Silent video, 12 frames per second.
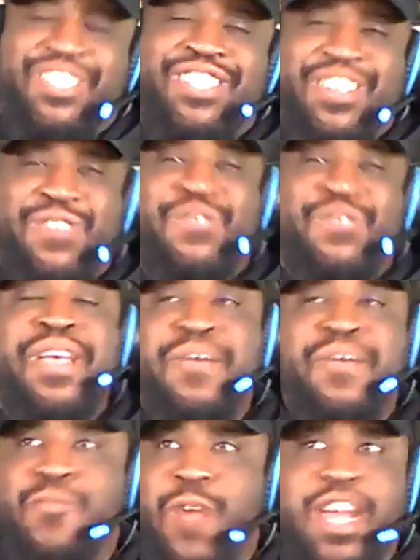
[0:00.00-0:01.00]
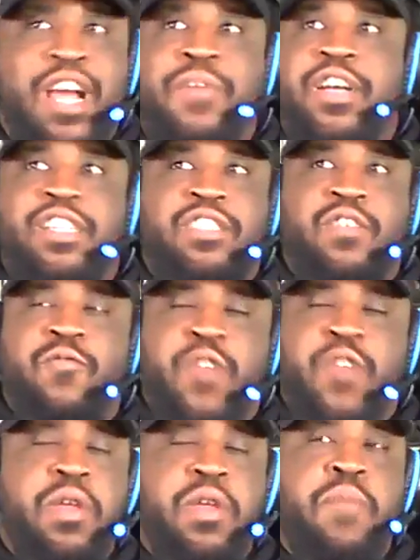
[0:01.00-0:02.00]
So Red Auerbach is a
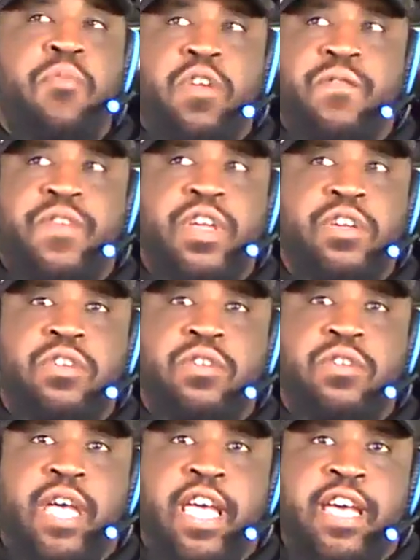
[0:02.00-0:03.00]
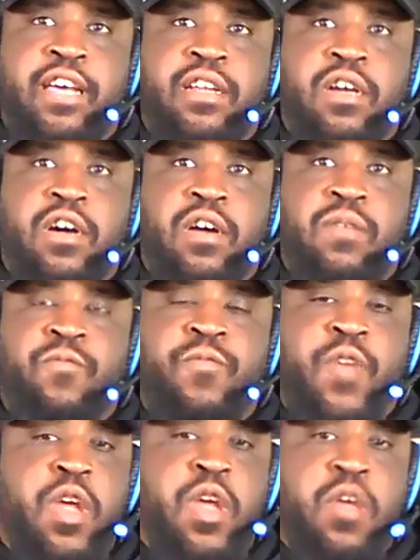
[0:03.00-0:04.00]
very important figure and
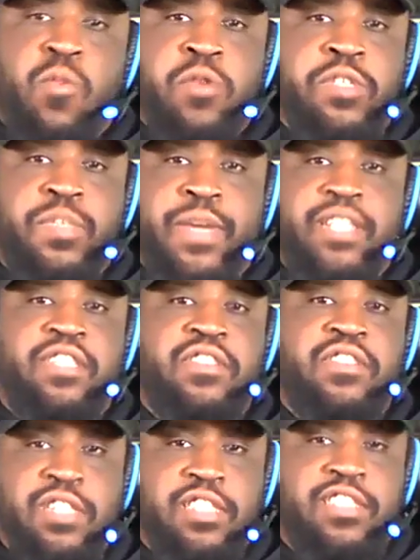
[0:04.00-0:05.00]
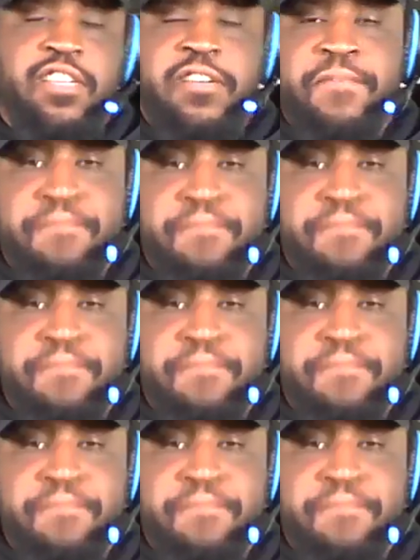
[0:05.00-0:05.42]
very well respected to this day.